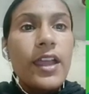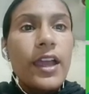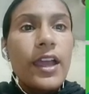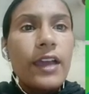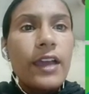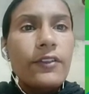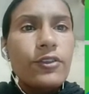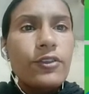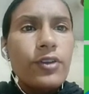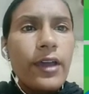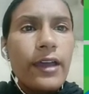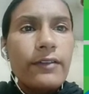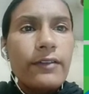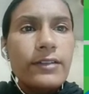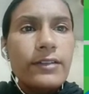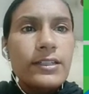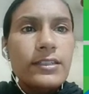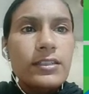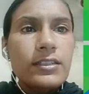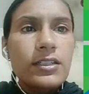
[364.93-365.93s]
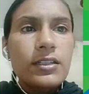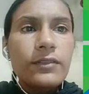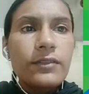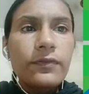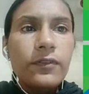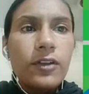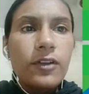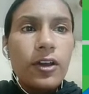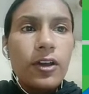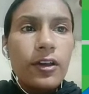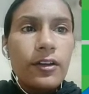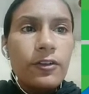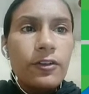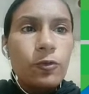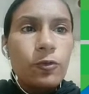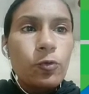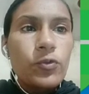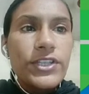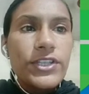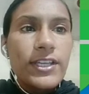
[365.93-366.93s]
Have you ever seen a flower
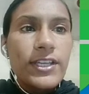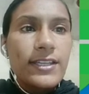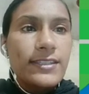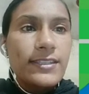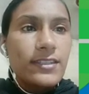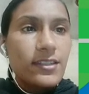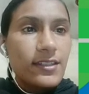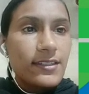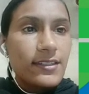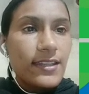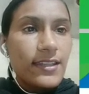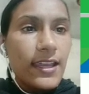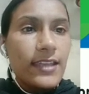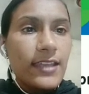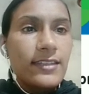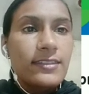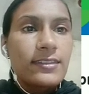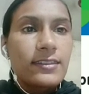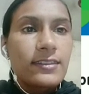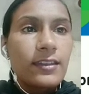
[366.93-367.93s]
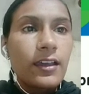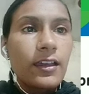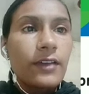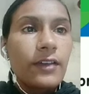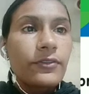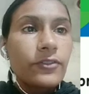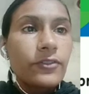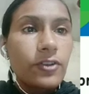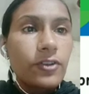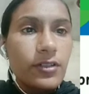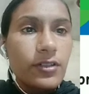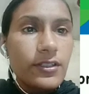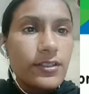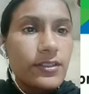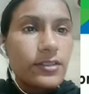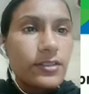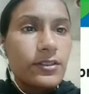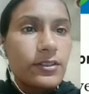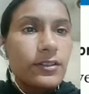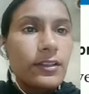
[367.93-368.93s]
which has designs? Of
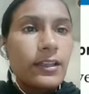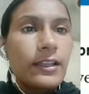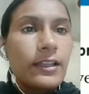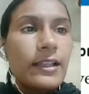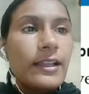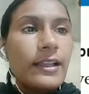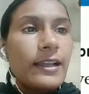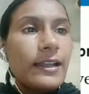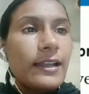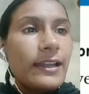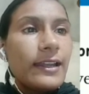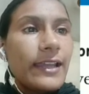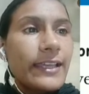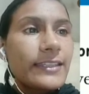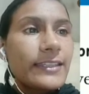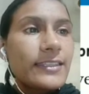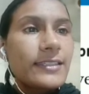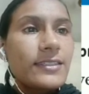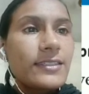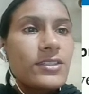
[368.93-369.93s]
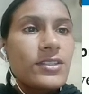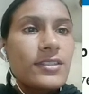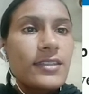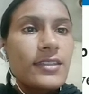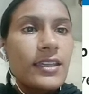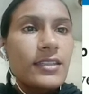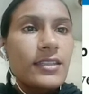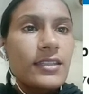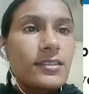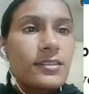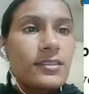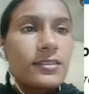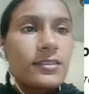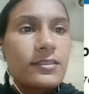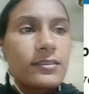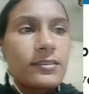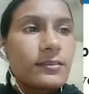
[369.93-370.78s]
course, like this designs.